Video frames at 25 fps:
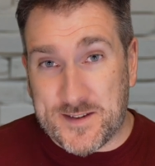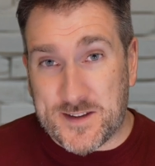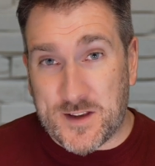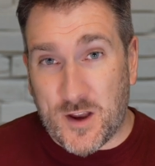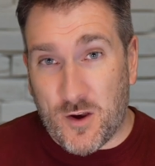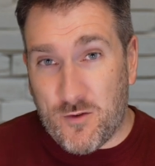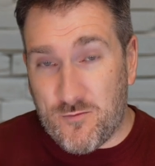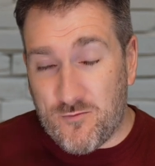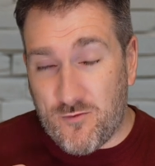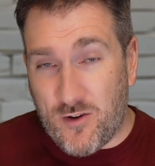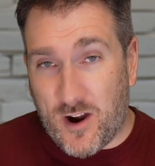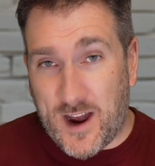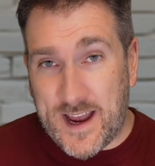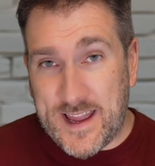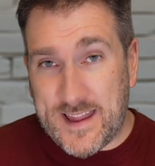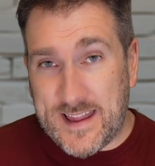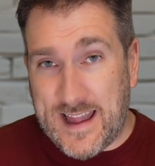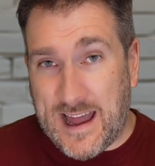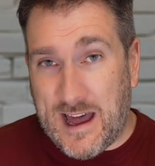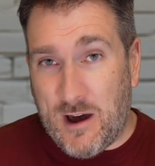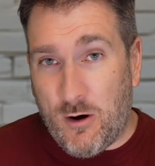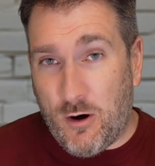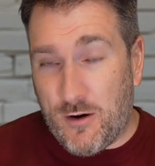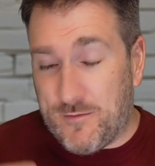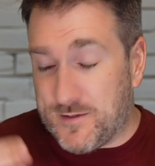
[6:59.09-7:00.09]
So right
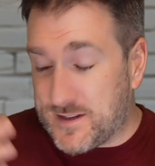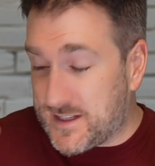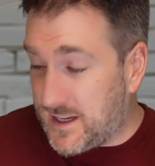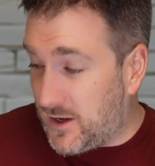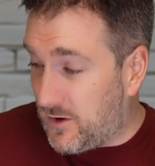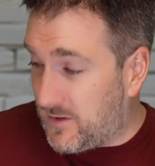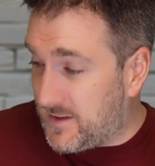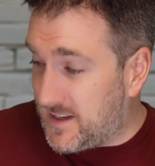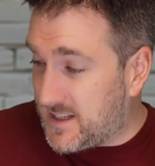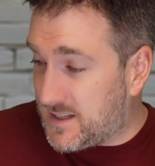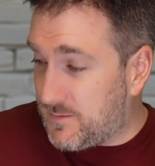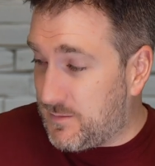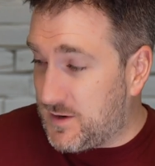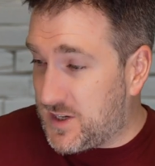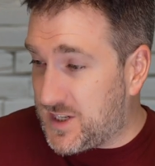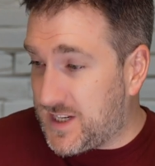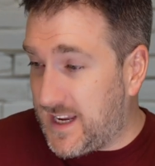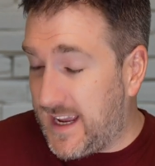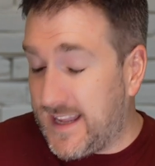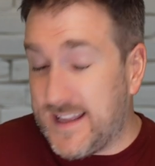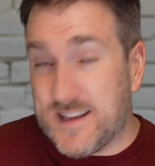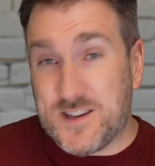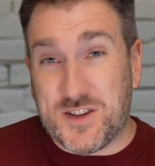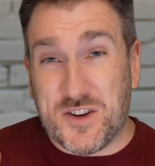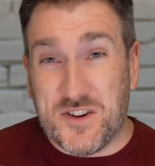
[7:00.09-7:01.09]
now, obviously on this
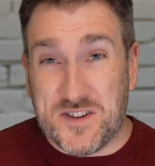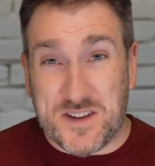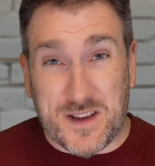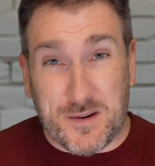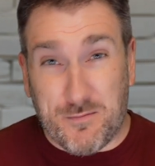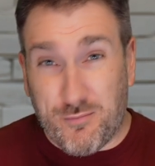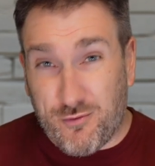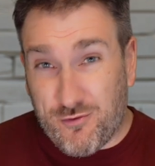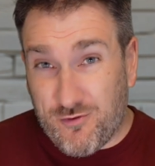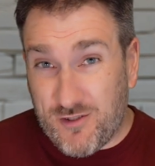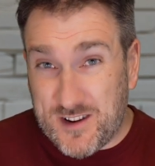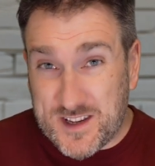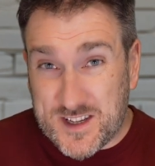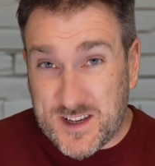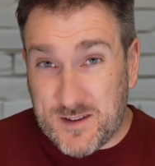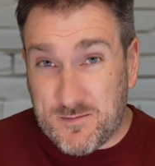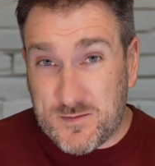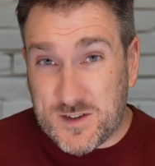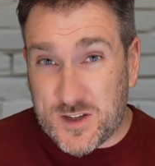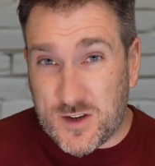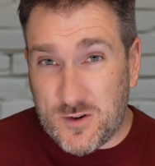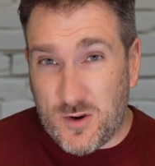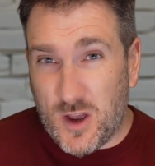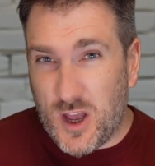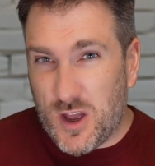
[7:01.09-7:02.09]
machine, it's using Prism
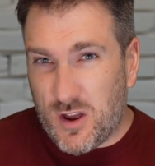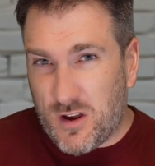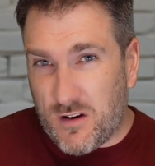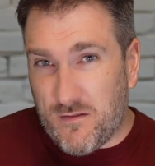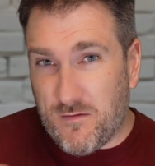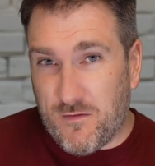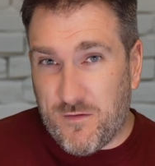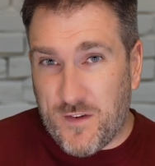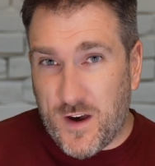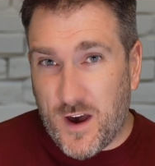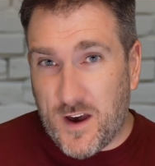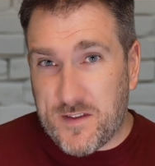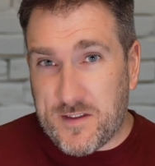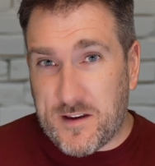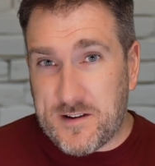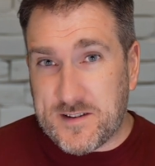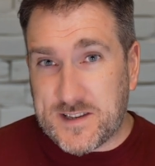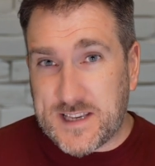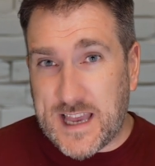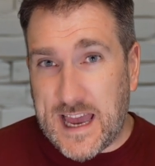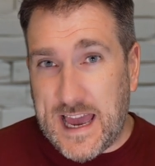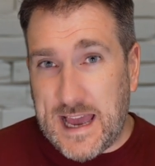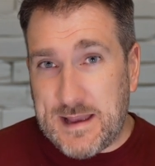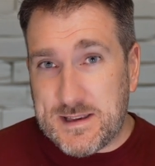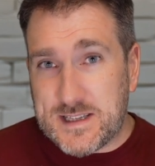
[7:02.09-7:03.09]
to convert those
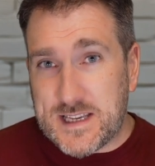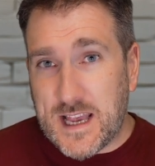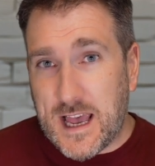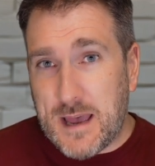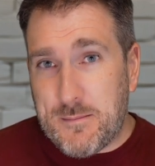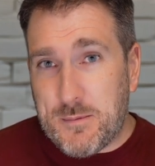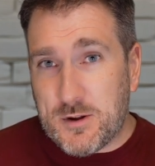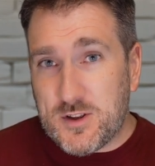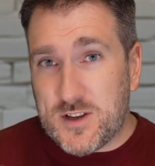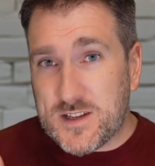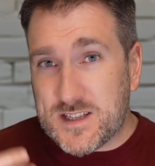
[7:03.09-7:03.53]
games. But